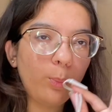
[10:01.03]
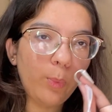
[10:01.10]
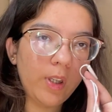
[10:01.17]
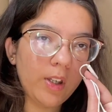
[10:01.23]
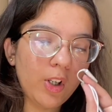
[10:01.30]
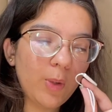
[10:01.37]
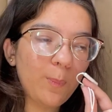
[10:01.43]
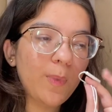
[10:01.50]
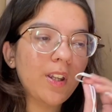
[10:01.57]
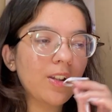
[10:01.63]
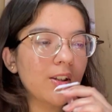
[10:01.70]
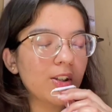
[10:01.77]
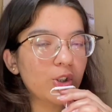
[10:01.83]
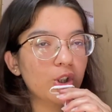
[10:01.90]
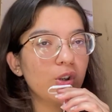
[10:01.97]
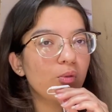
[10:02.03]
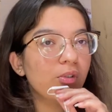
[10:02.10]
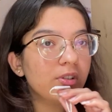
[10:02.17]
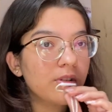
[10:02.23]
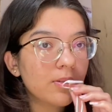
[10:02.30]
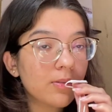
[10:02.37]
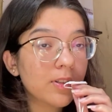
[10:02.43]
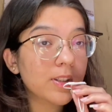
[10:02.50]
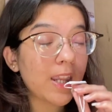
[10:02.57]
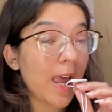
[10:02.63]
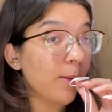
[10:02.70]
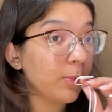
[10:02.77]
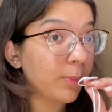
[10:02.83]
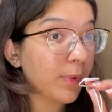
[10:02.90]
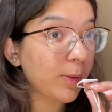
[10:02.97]
weird because she wants to
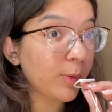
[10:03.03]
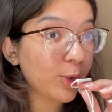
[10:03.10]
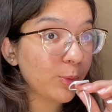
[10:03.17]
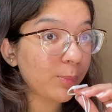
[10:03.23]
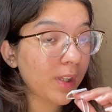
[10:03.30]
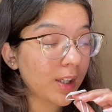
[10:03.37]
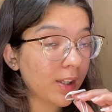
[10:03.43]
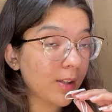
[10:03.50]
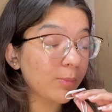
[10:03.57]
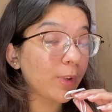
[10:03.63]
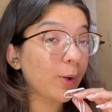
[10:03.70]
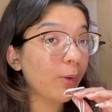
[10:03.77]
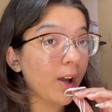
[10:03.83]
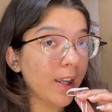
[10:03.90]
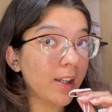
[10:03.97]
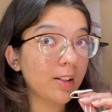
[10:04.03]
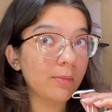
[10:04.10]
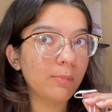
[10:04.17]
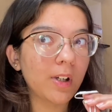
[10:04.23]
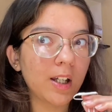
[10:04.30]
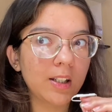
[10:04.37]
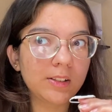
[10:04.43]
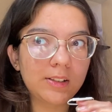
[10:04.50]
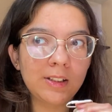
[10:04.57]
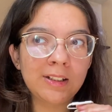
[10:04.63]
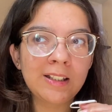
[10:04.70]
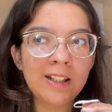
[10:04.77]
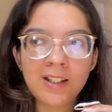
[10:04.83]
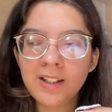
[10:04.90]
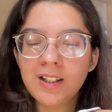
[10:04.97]
stab a baby to make him quiet, but
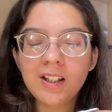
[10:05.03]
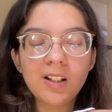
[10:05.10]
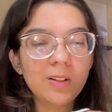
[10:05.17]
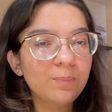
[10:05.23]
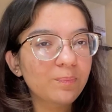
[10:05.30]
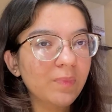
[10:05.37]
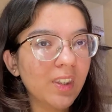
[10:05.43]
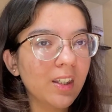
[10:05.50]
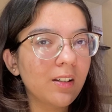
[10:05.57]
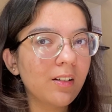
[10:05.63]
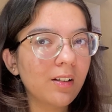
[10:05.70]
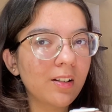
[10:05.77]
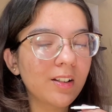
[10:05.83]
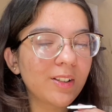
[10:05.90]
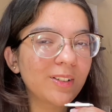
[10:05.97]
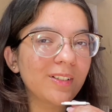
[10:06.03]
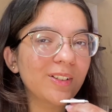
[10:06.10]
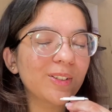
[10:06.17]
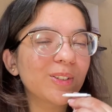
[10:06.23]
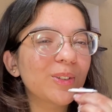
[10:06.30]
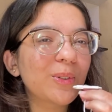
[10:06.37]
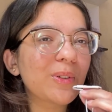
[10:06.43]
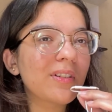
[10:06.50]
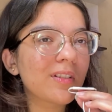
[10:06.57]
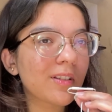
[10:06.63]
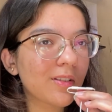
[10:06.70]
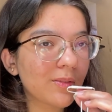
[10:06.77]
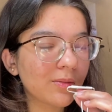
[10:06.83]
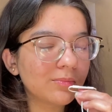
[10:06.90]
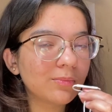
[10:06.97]
uh,
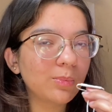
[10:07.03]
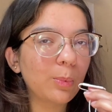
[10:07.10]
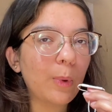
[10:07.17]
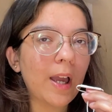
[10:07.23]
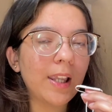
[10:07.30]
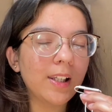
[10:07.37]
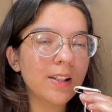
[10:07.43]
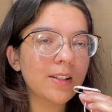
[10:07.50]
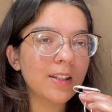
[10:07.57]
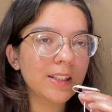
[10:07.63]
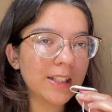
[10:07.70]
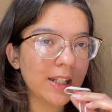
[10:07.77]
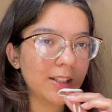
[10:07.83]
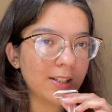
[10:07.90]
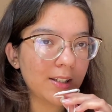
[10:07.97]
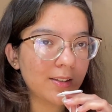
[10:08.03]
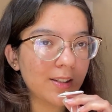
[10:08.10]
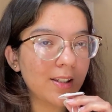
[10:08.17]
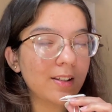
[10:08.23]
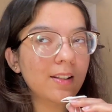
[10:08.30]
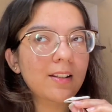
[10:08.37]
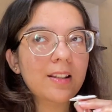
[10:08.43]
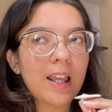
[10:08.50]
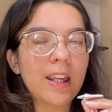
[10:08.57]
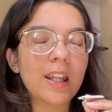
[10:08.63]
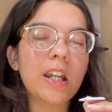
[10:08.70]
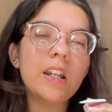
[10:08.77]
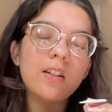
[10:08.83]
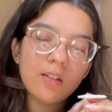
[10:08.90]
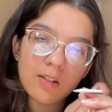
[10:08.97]
those violent tendencies
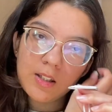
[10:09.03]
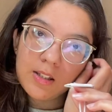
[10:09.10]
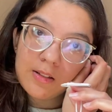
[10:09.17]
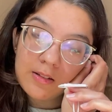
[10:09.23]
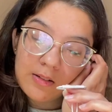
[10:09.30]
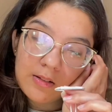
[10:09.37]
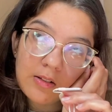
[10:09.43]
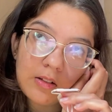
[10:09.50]
aside, it's